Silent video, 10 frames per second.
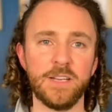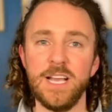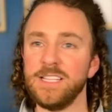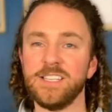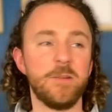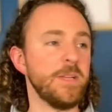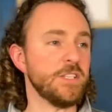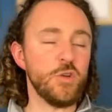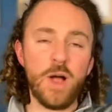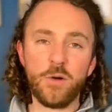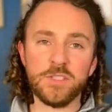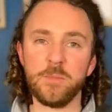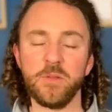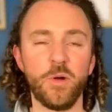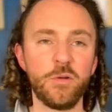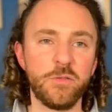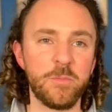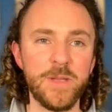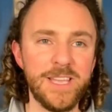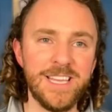It's going to be 2 hours up the road from
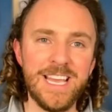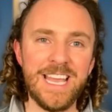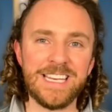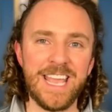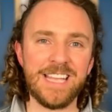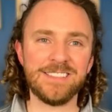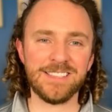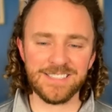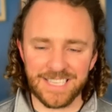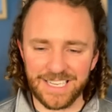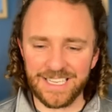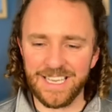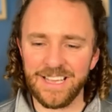me in Kansas City.